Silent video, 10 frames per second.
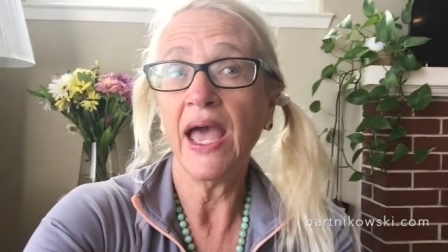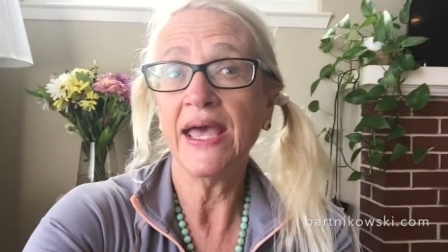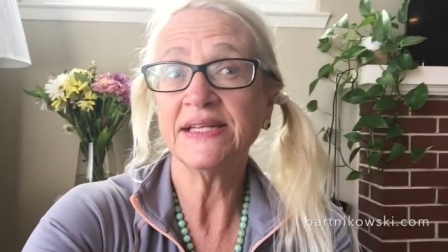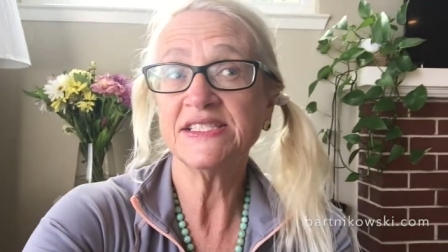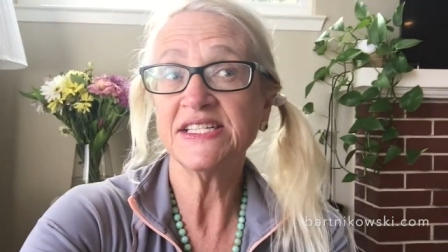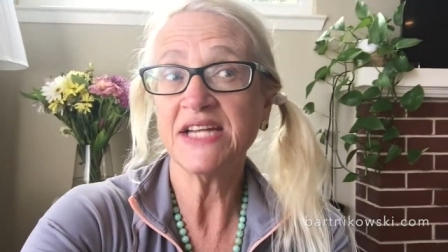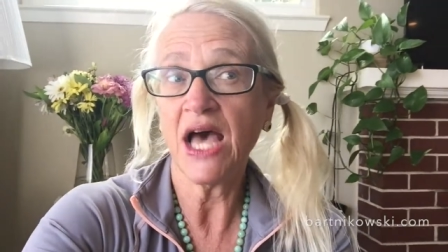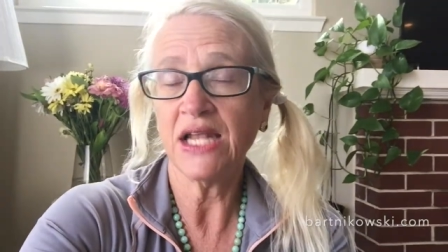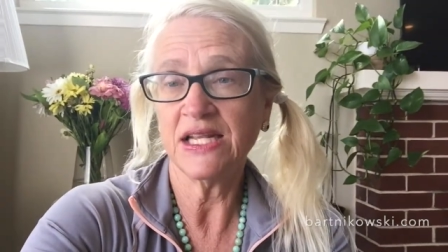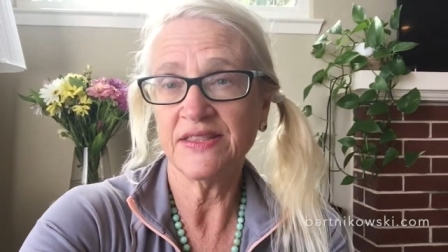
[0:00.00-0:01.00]
and
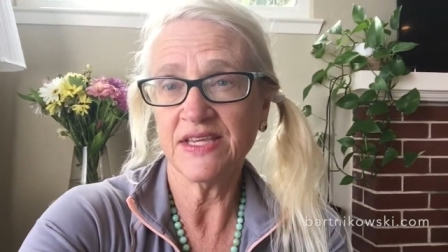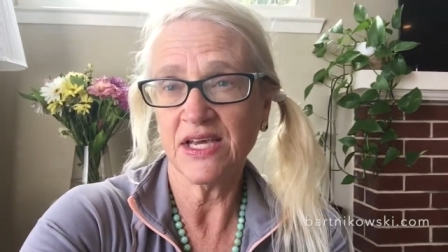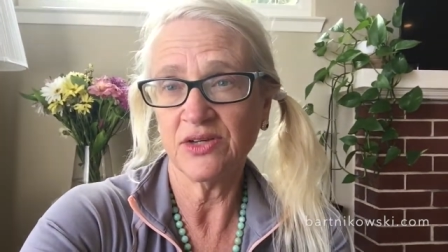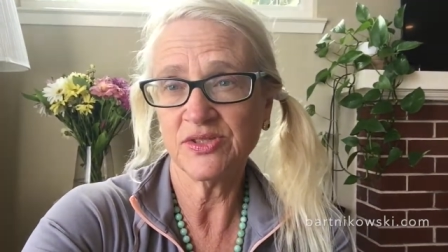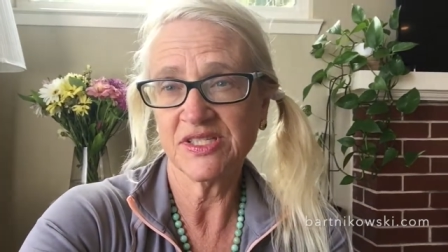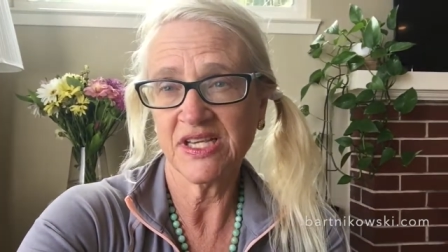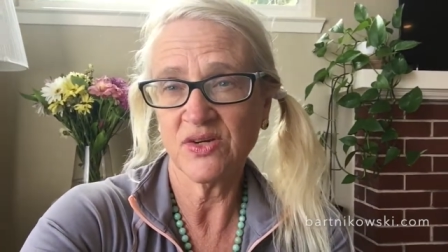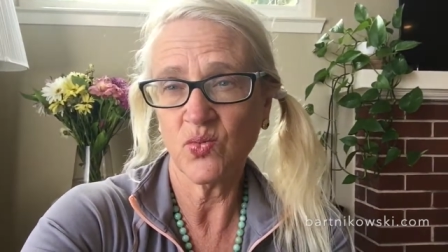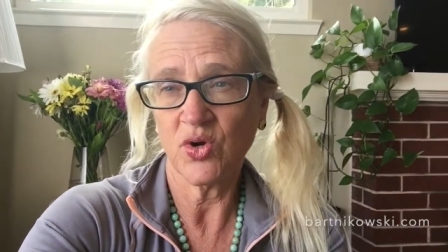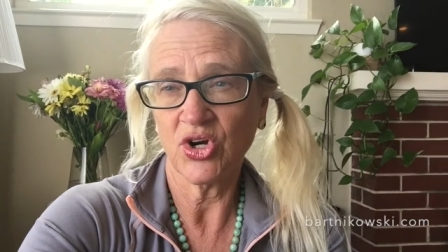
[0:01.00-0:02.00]
not let the
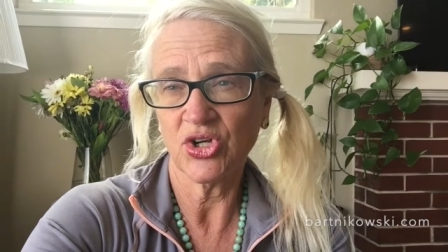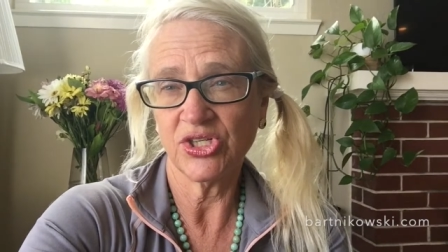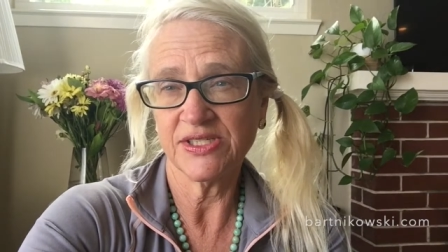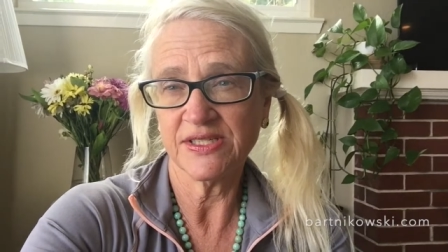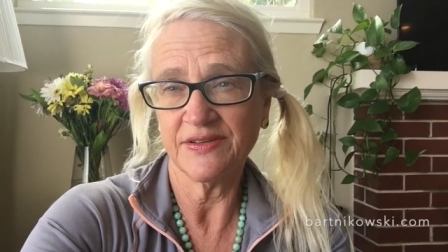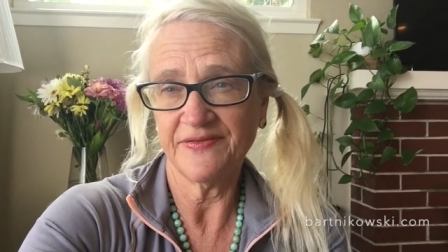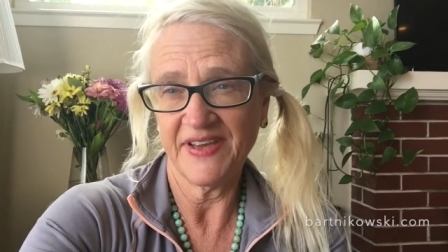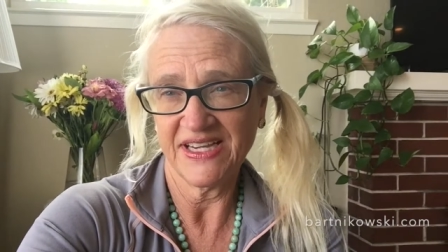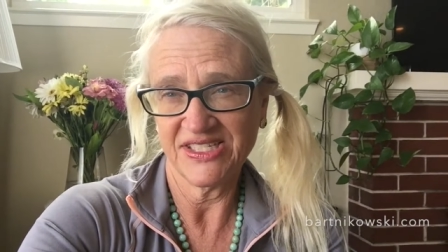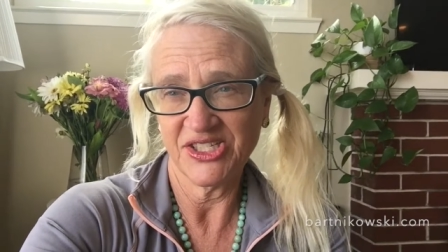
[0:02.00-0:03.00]
outside world
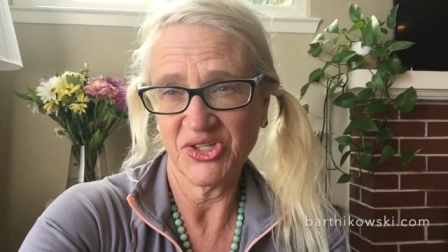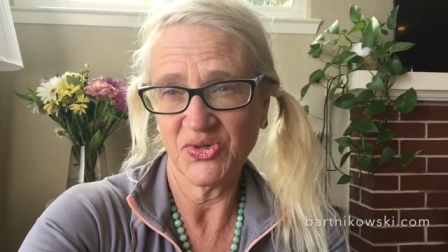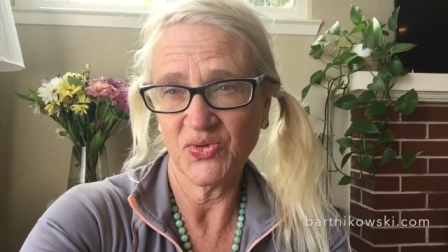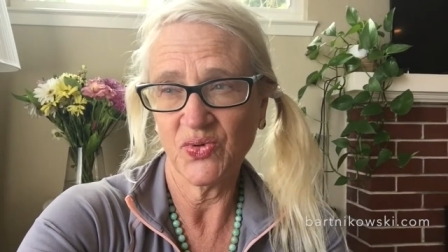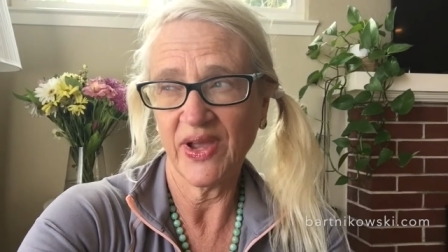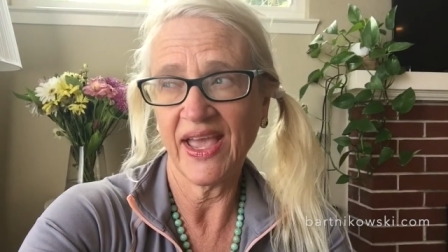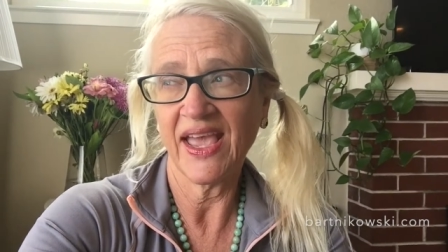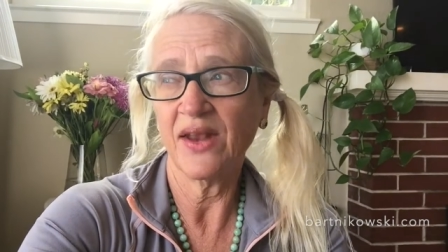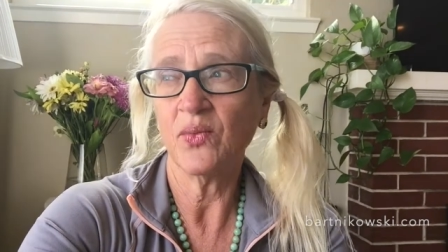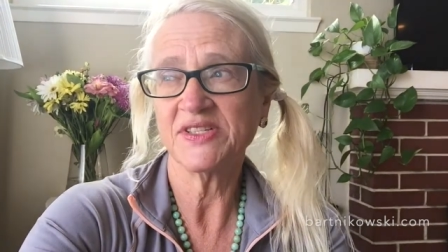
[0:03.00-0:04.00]
affect you
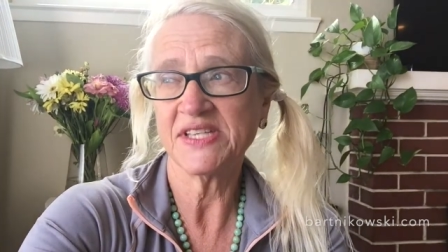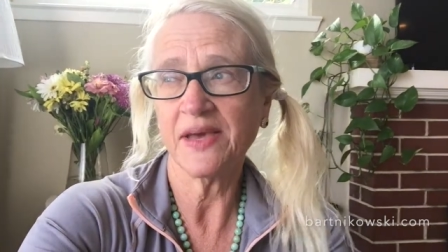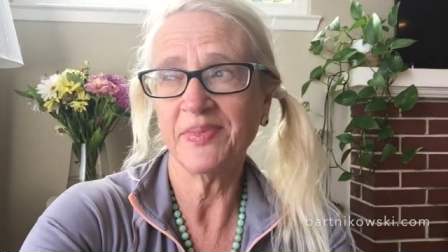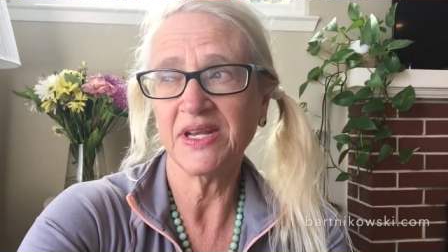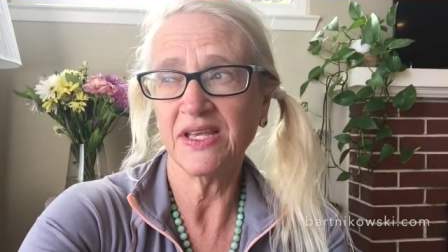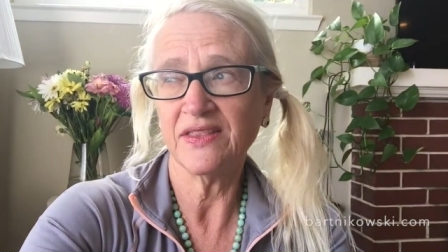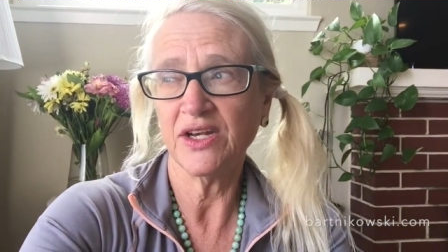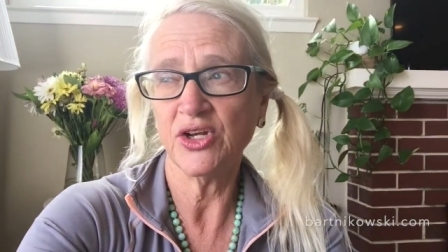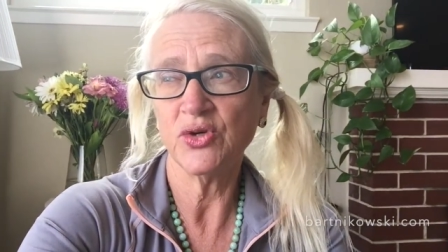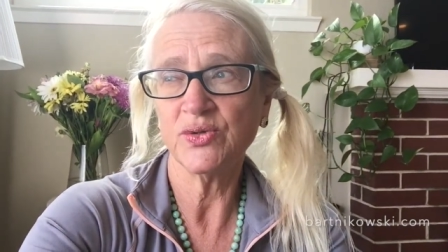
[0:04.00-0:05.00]
and what's happening in the
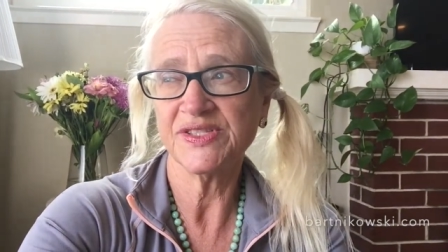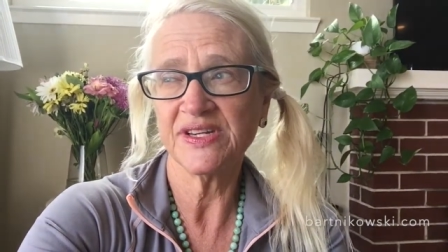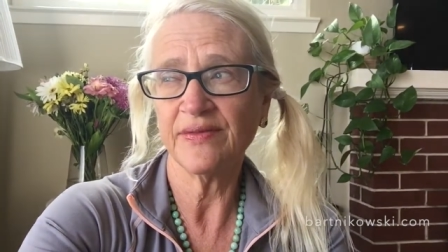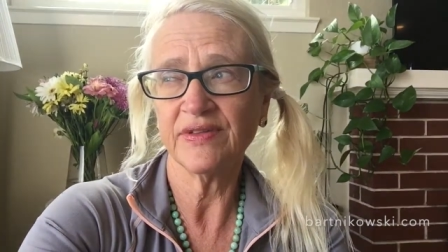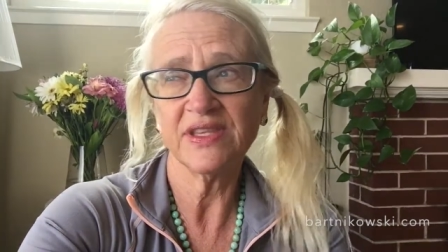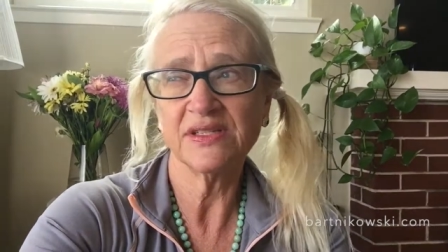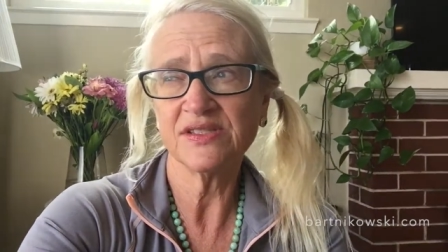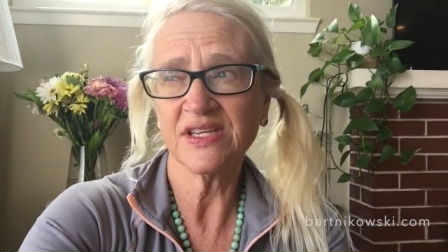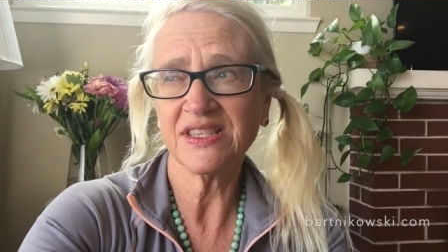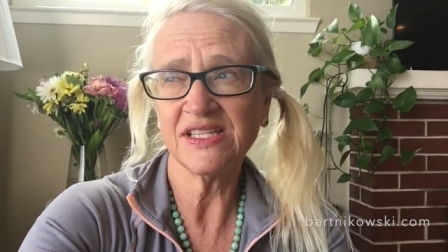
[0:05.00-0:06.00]
news and everything.
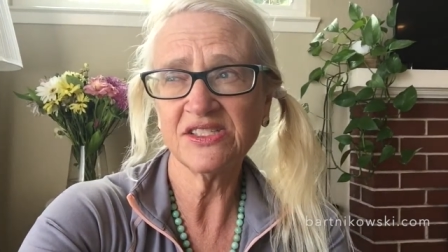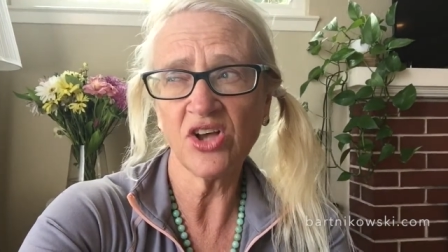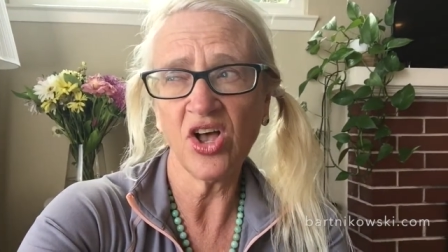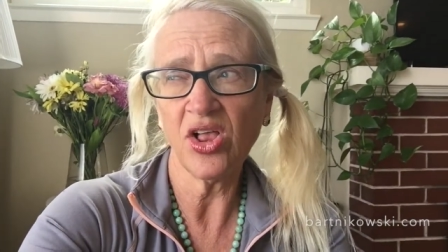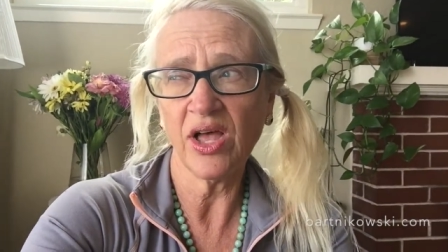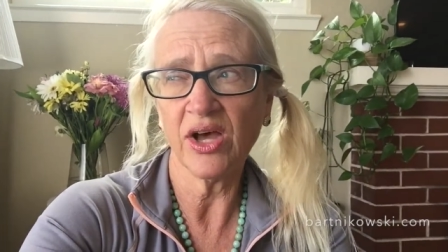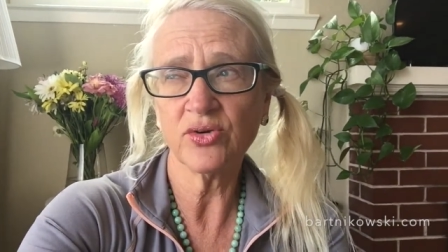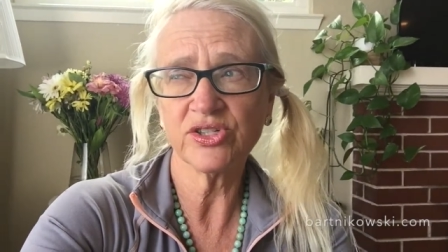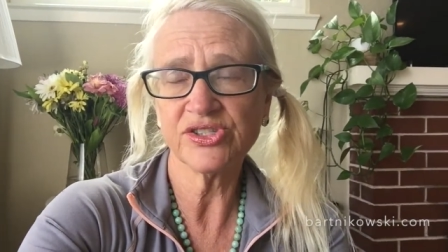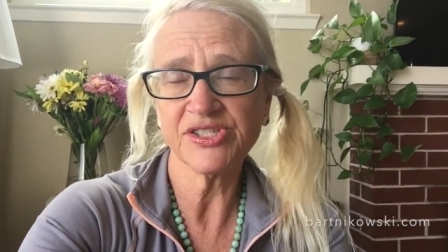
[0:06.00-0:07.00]
It's like, that's all outer